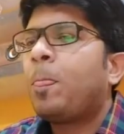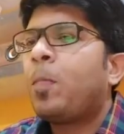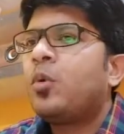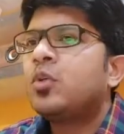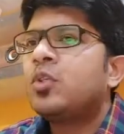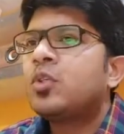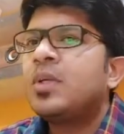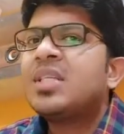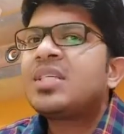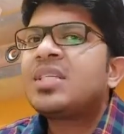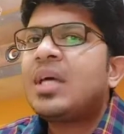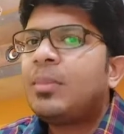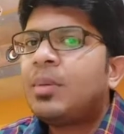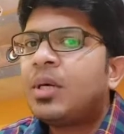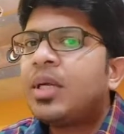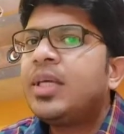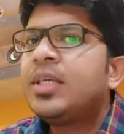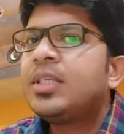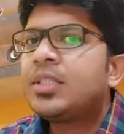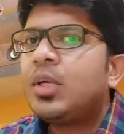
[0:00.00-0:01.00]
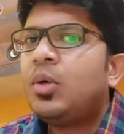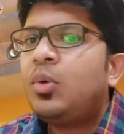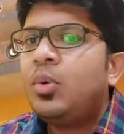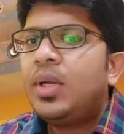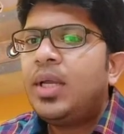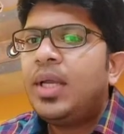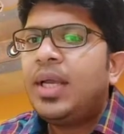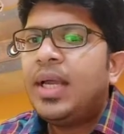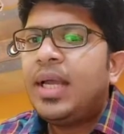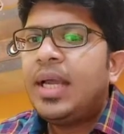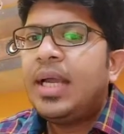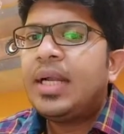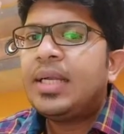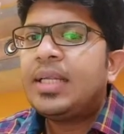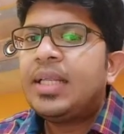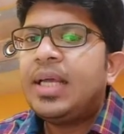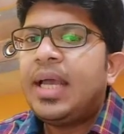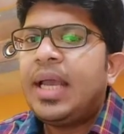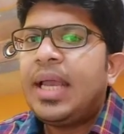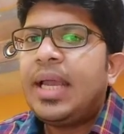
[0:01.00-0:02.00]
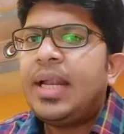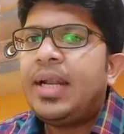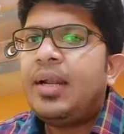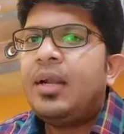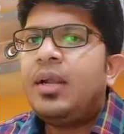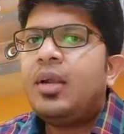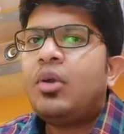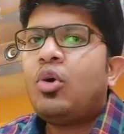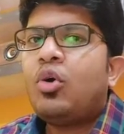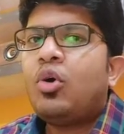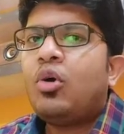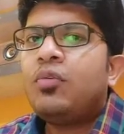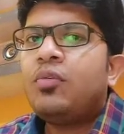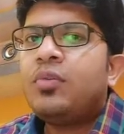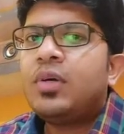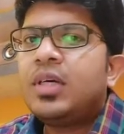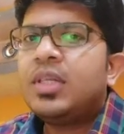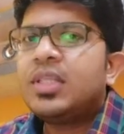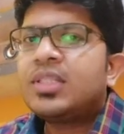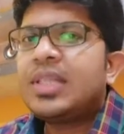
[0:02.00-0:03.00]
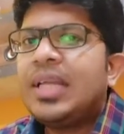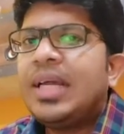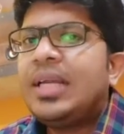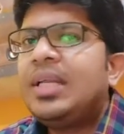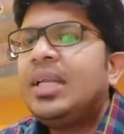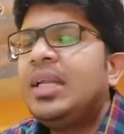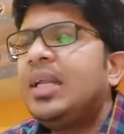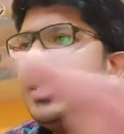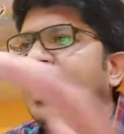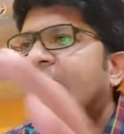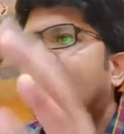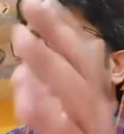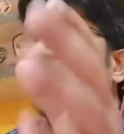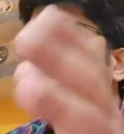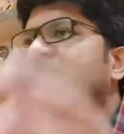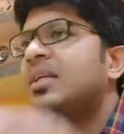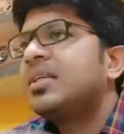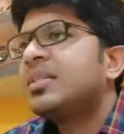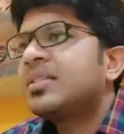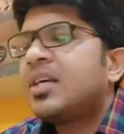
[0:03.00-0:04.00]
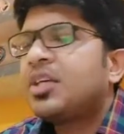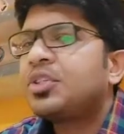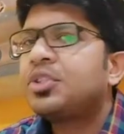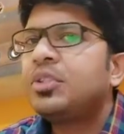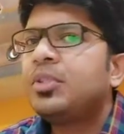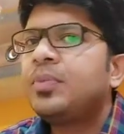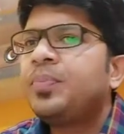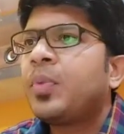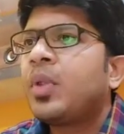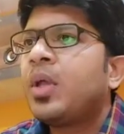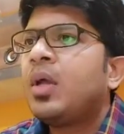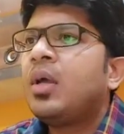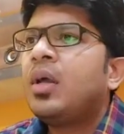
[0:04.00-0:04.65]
So we'll summarize now at the end of a slightly lengthy discussion.